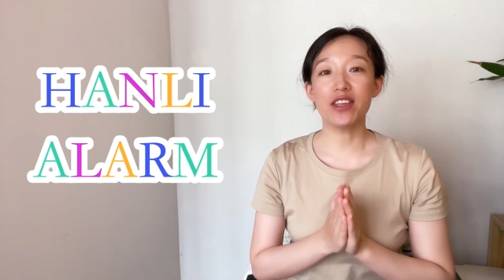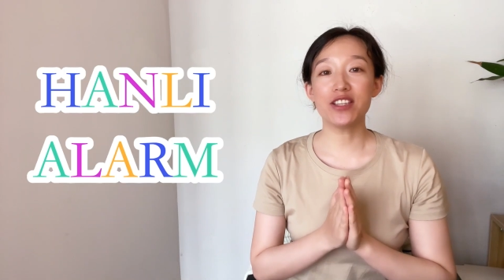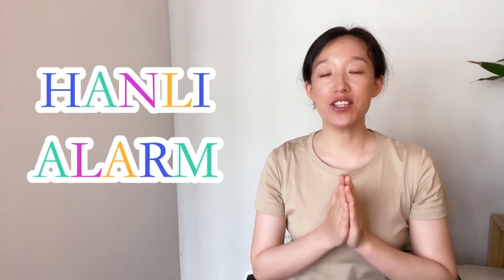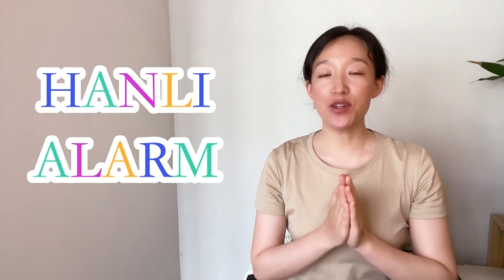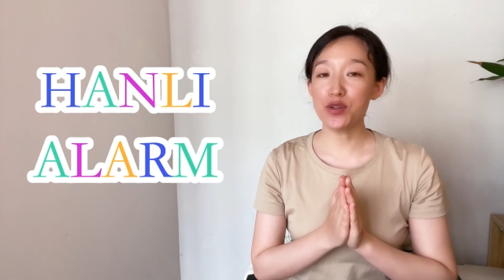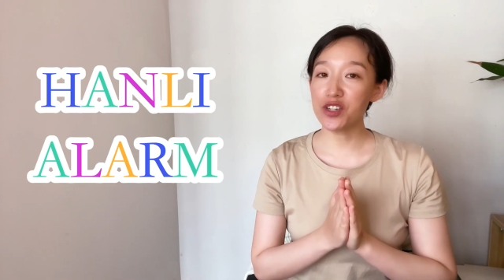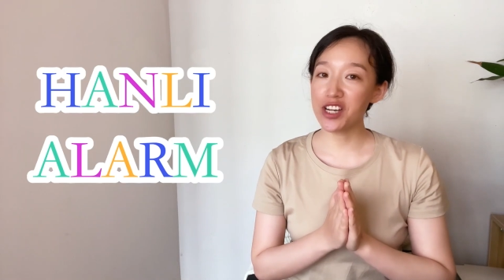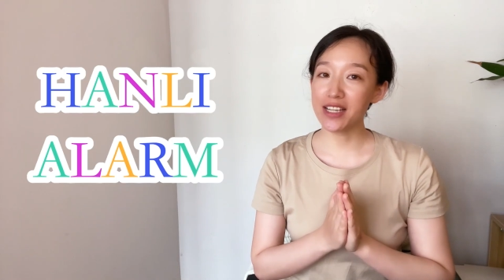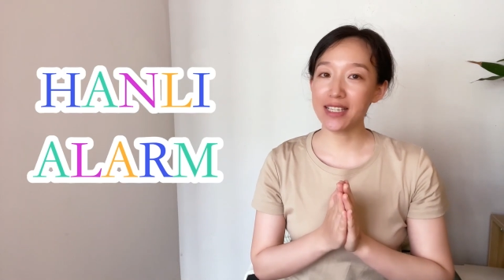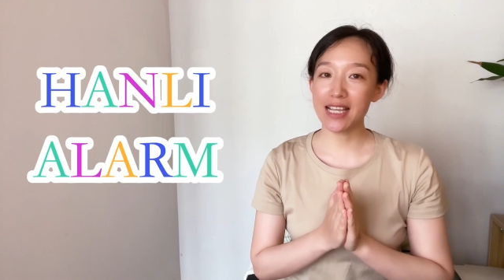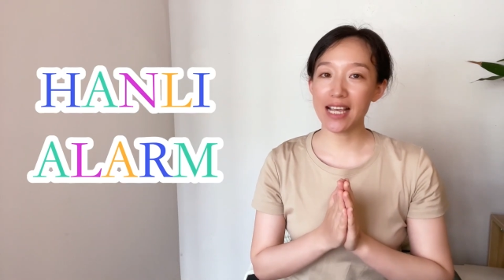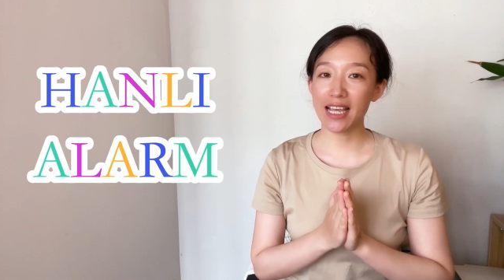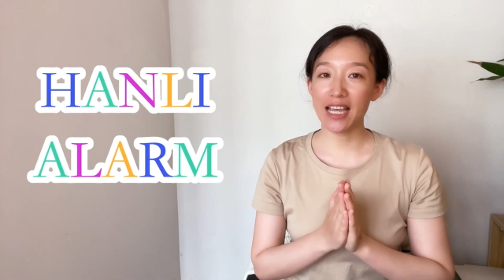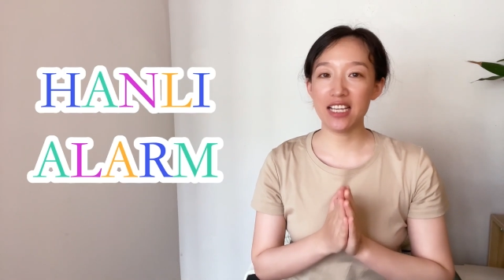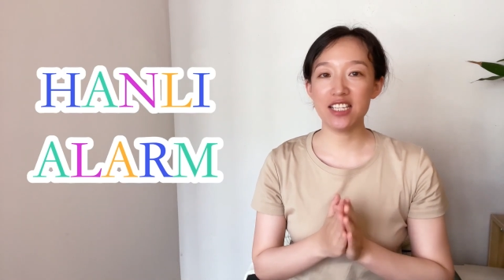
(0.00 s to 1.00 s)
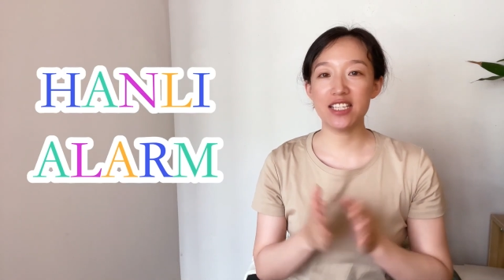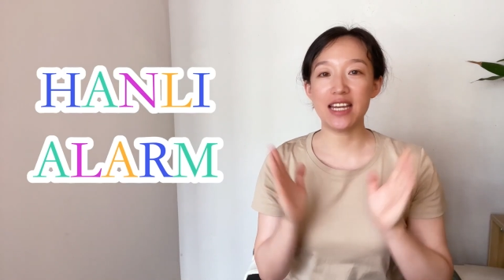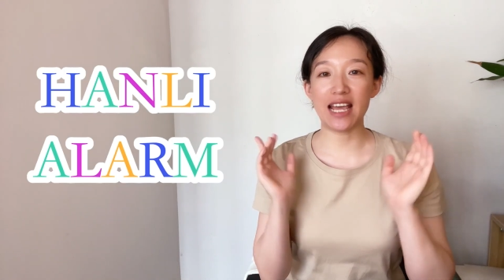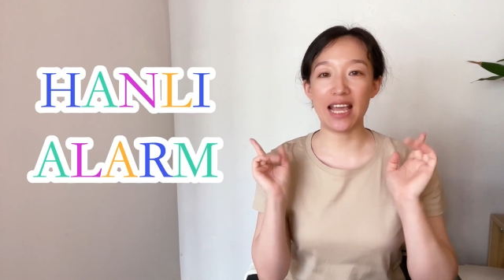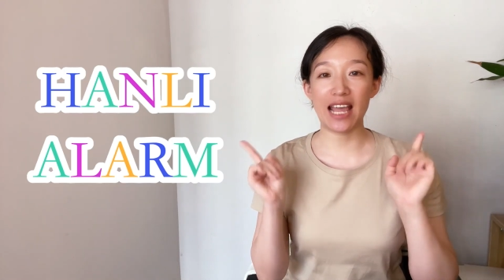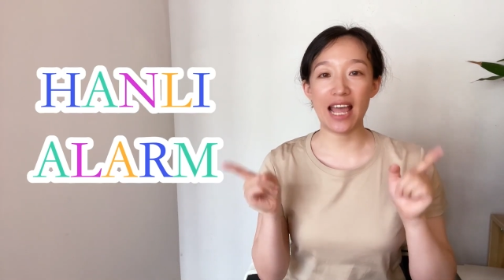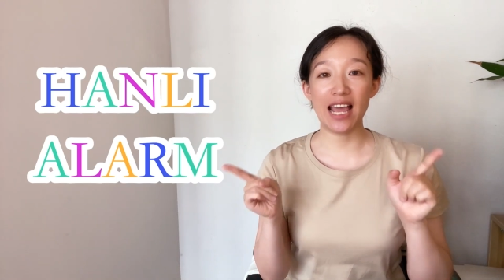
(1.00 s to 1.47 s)
the solutions against
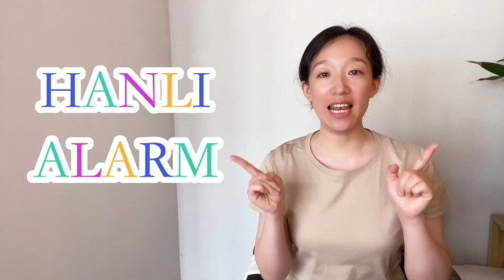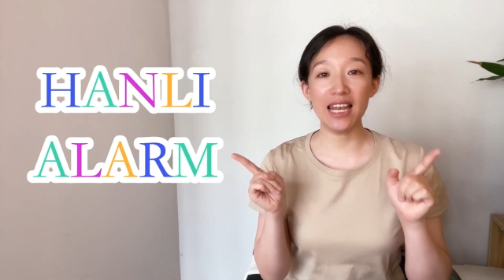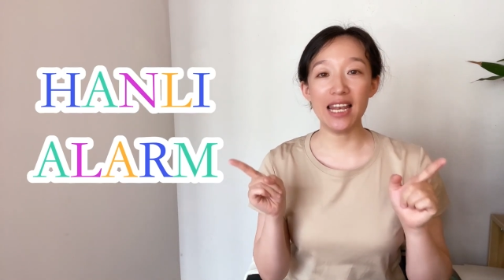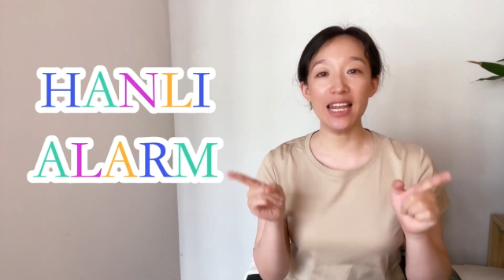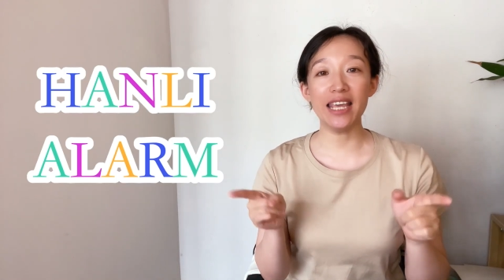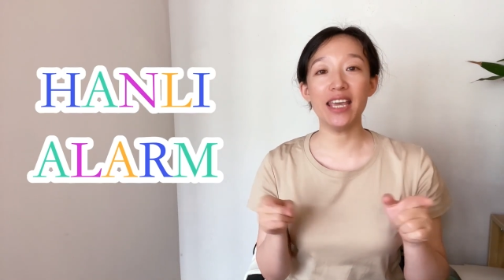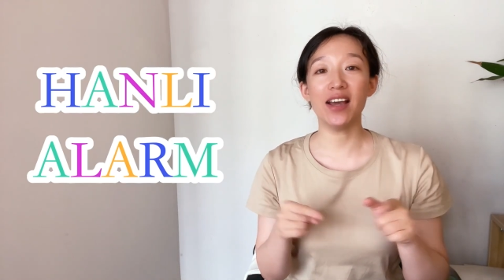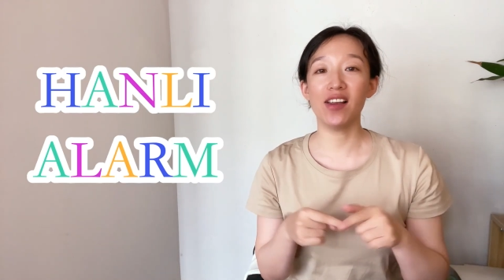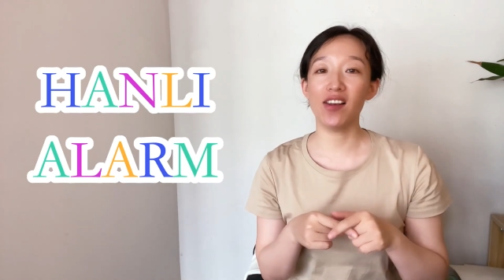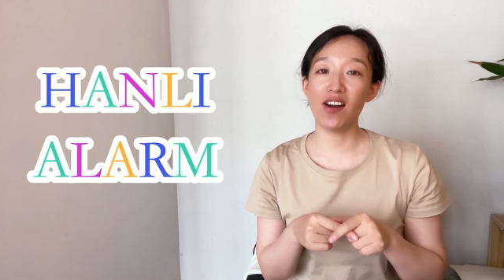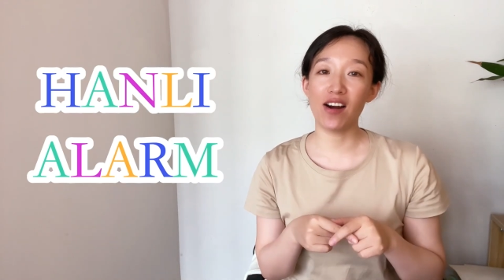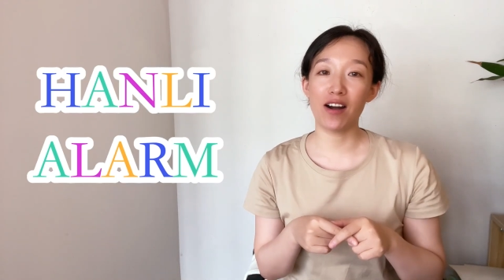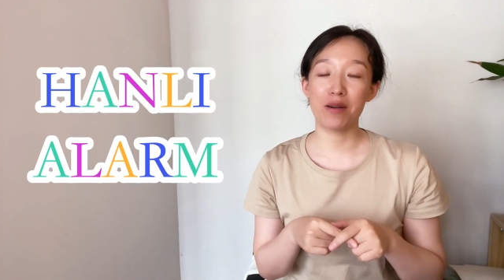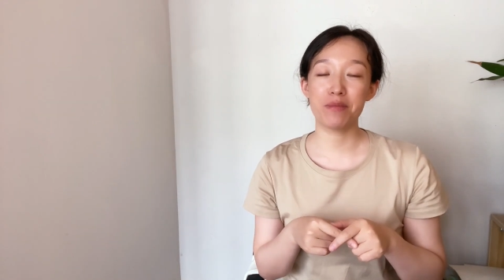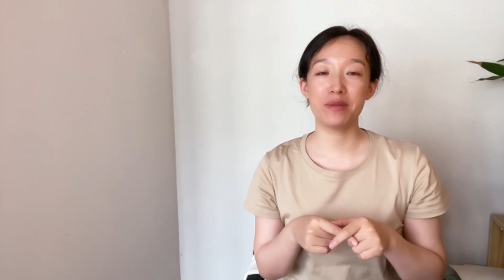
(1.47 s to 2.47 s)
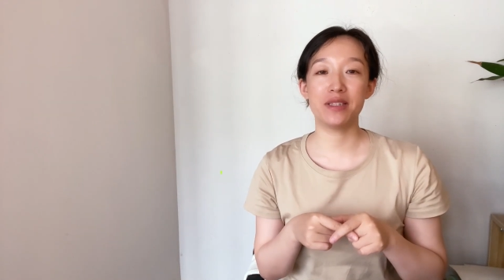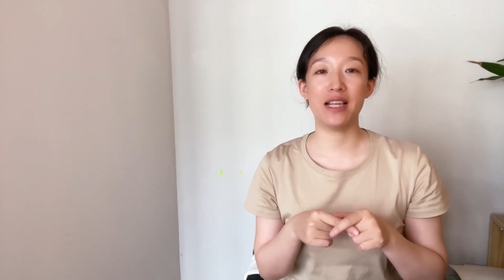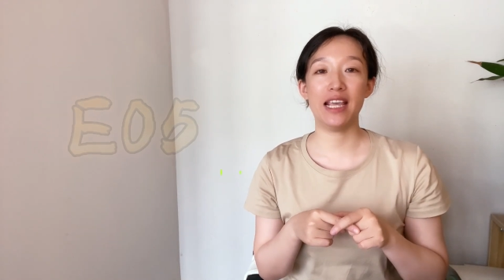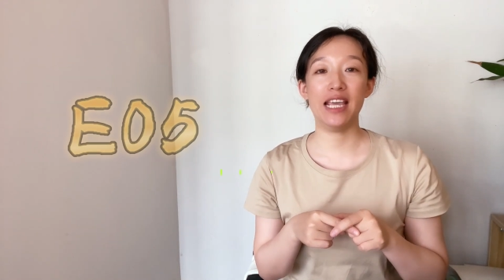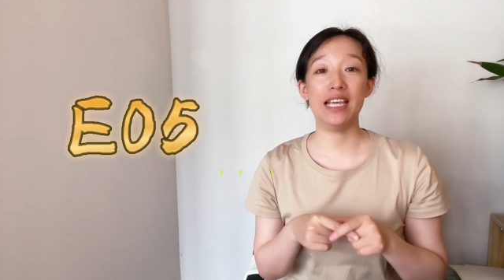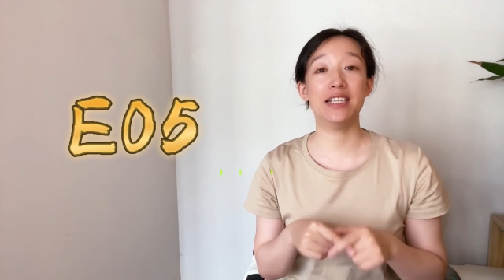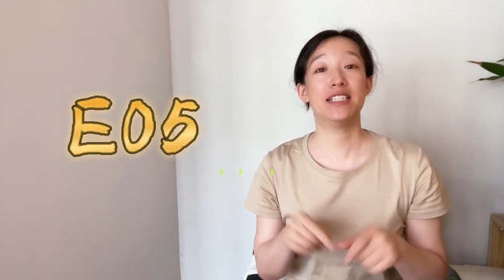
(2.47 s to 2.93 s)
the Hanli alarms.
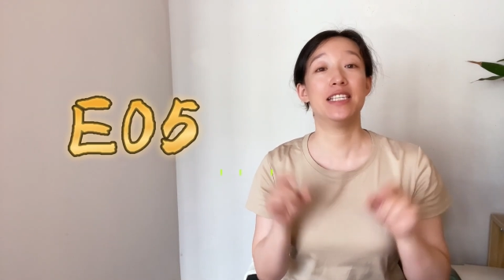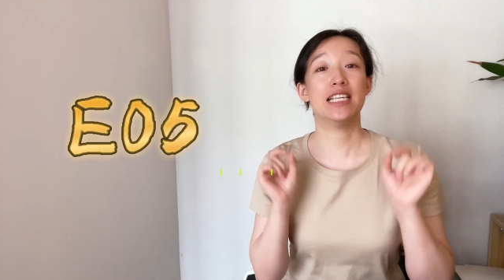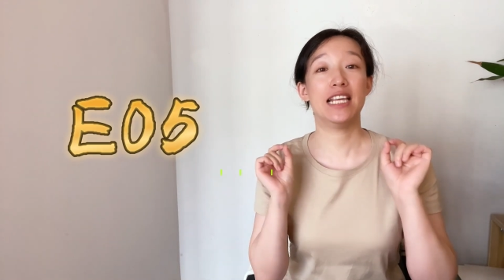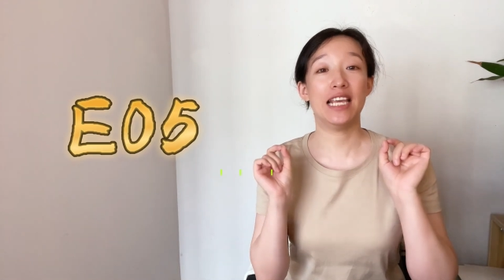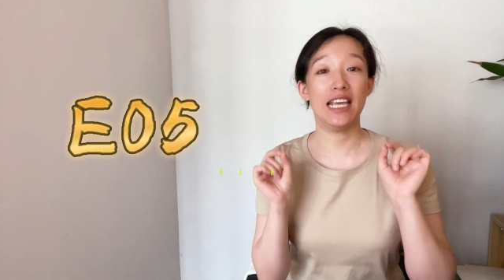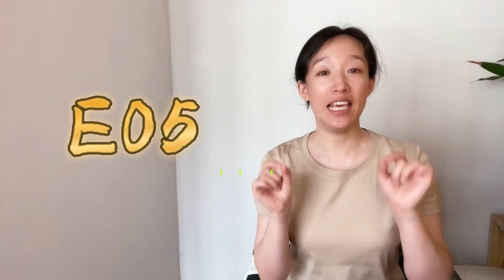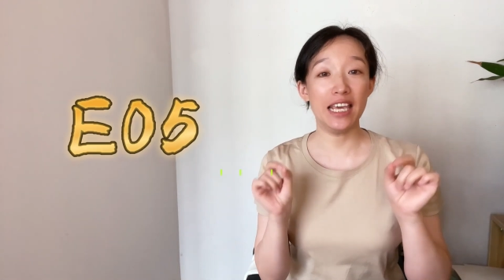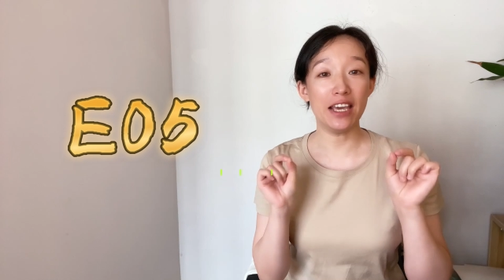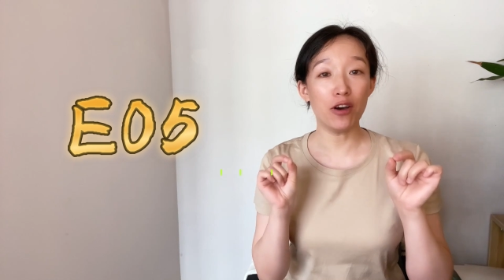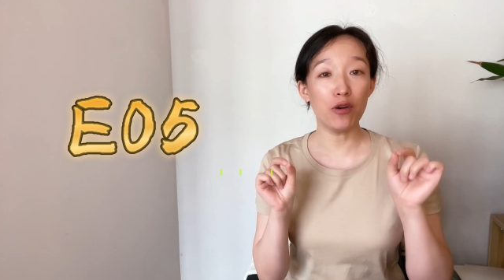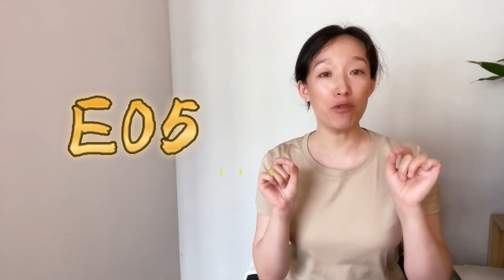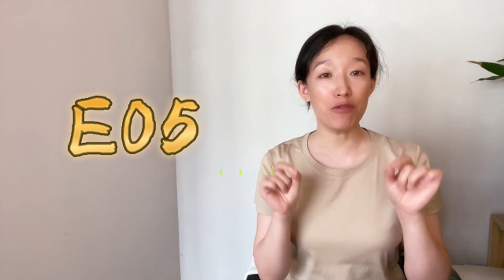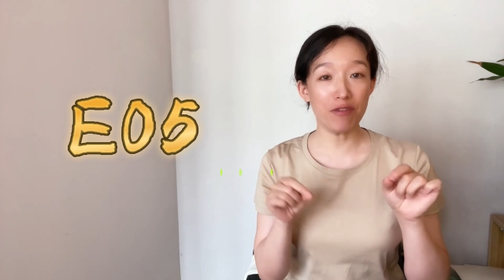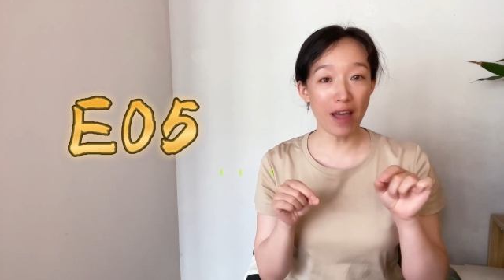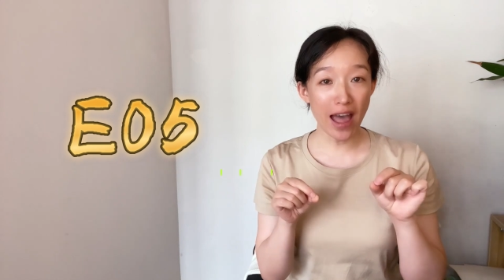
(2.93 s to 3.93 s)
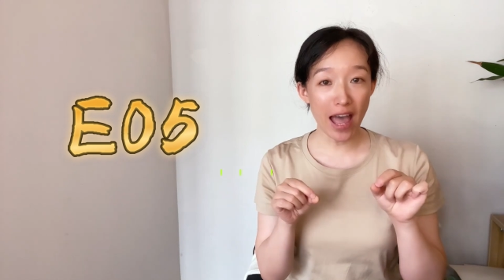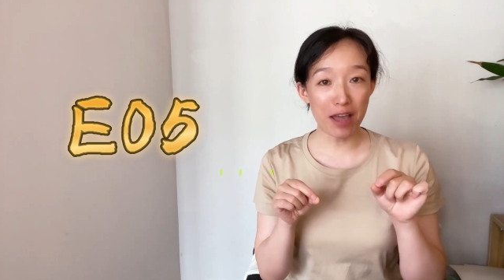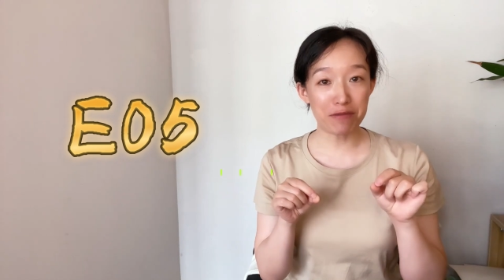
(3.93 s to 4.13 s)
It's E05.